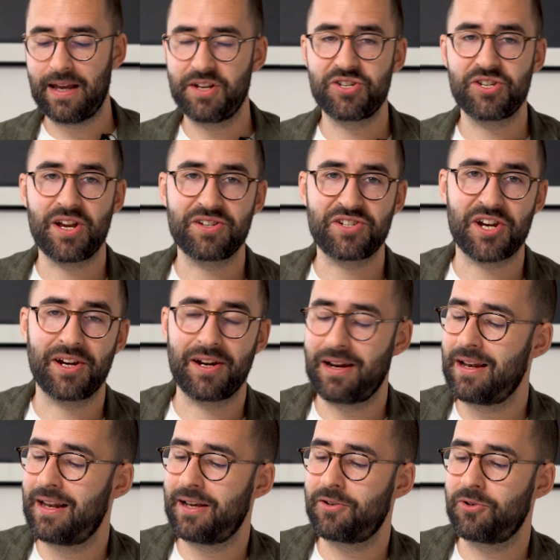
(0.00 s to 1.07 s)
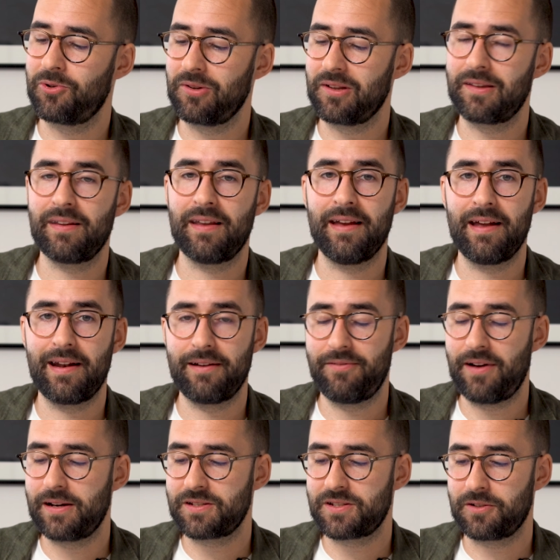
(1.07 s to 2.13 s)
Jaeger-LeCoultre
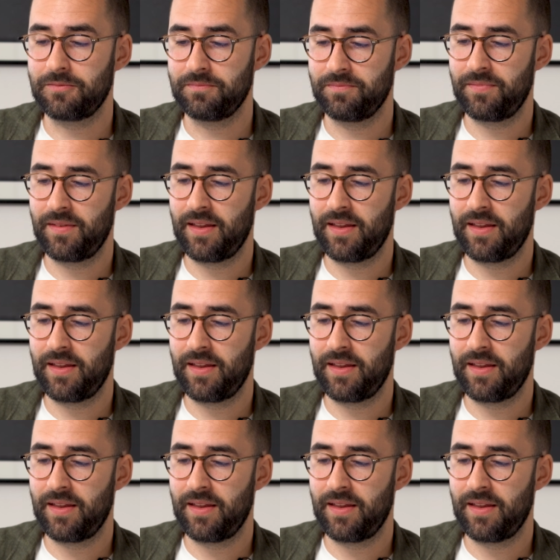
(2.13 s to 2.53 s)
Reverso.